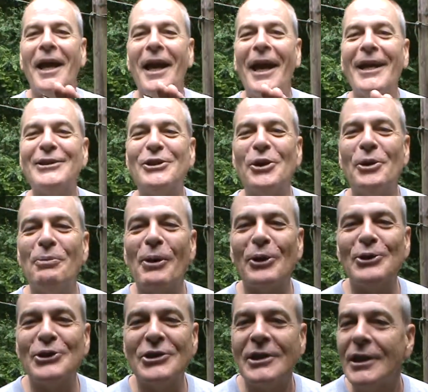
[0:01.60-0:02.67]
Hey
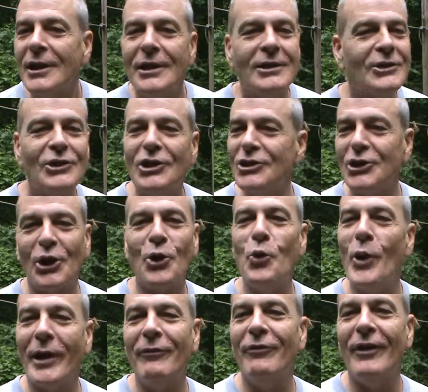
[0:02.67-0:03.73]
tubers, just a
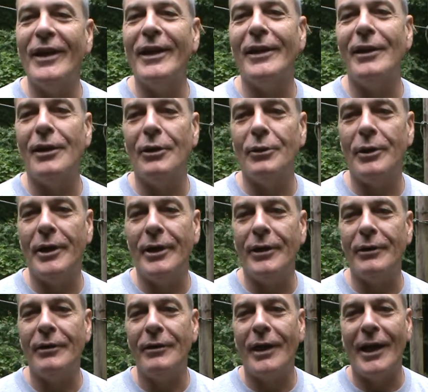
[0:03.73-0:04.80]
quick video
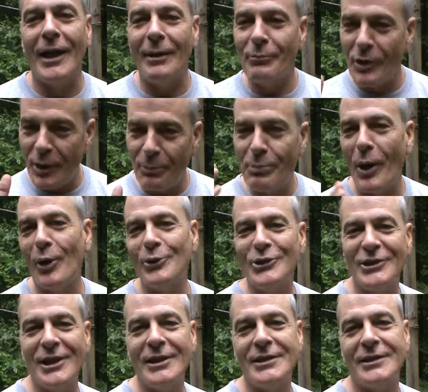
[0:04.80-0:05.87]
here, and I'm gonna
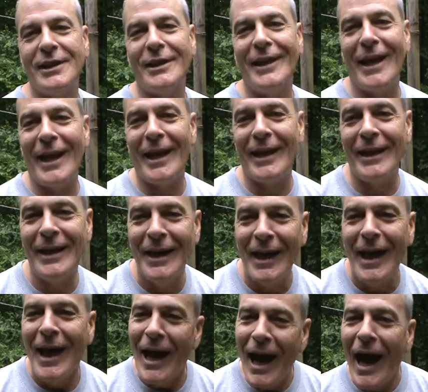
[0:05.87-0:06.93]
post this today.
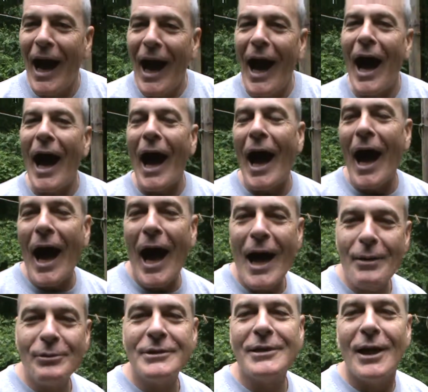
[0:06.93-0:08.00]

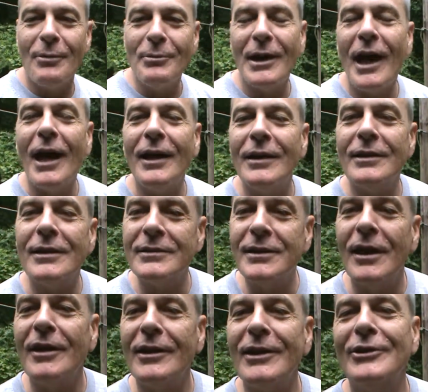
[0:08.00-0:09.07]
I was coming out of the
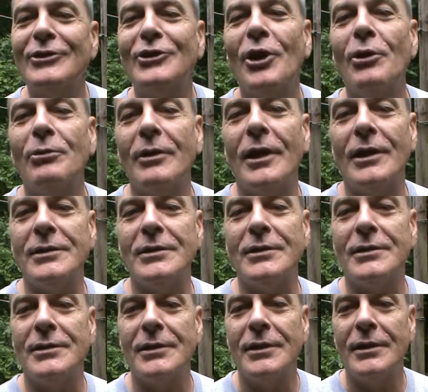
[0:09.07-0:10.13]
Dunkin'
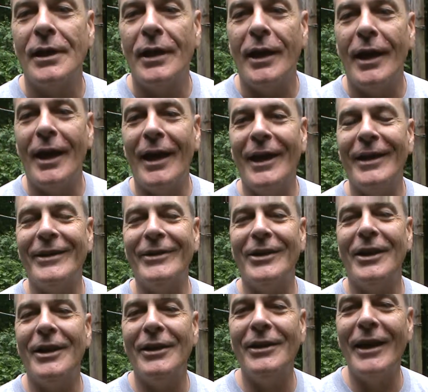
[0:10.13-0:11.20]
Donuts, and
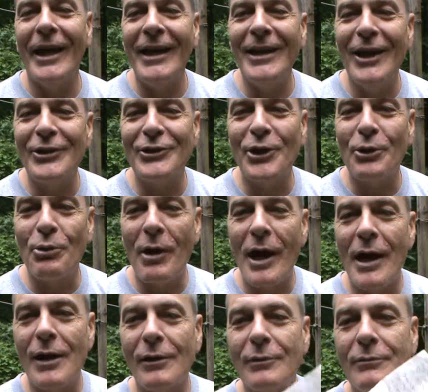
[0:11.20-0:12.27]
uh, laying on the
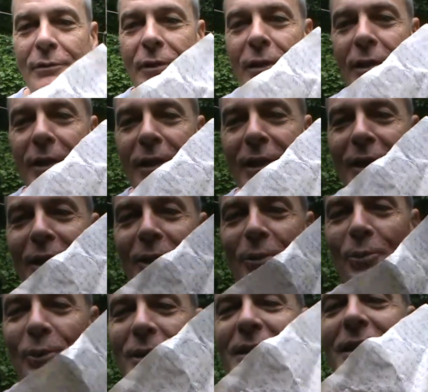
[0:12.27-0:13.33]
ground
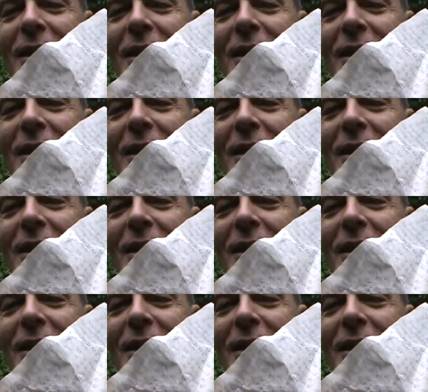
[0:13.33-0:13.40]
was